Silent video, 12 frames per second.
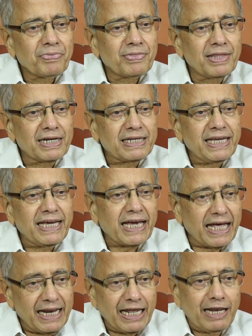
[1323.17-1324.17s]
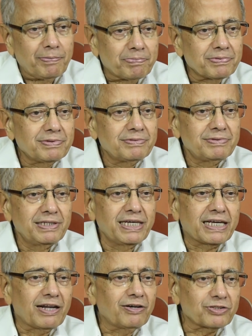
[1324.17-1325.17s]
that he can help, he
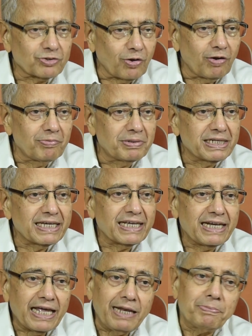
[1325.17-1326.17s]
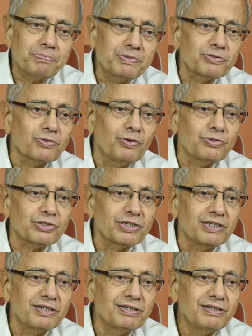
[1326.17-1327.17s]
cannot solve, but he can help the
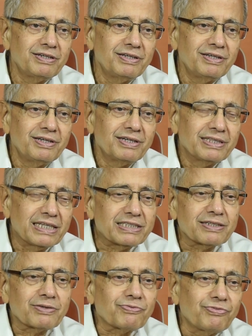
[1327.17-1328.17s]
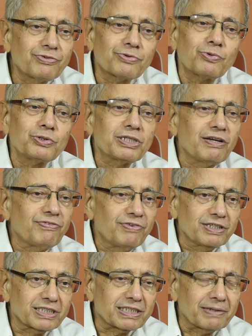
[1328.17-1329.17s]
solution, that's a crucial
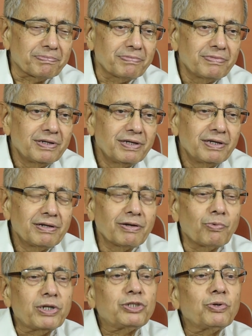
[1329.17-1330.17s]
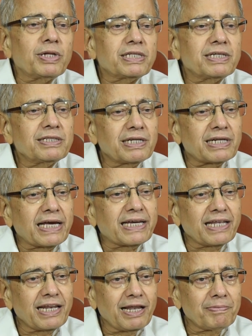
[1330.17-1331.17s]
first step. So why should I think that I
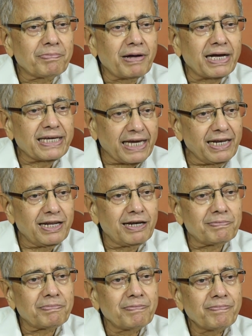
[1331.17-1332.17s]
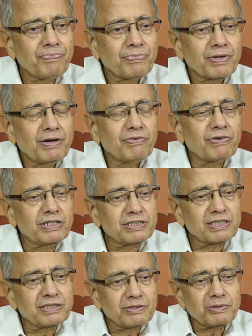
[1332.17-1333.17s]
can help? I can help. For
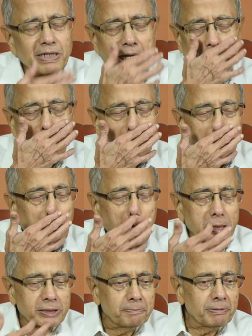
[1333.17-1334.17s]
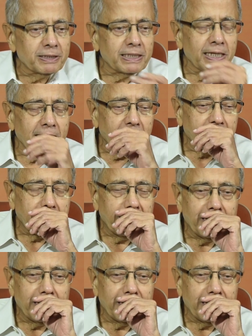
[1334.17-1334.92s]
instance, you take a simple thing like